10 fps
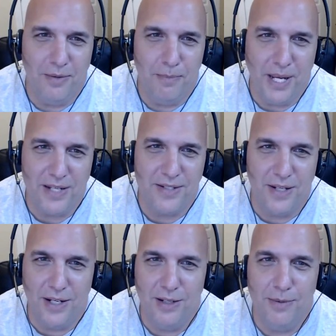big
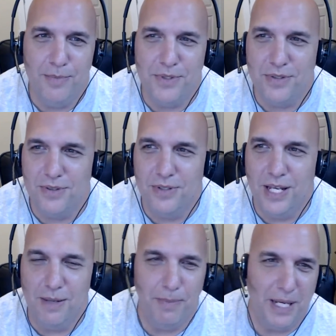subs
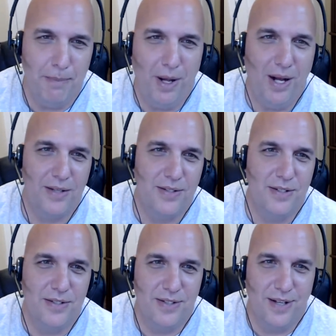in big
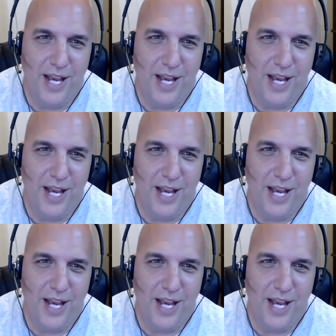boxes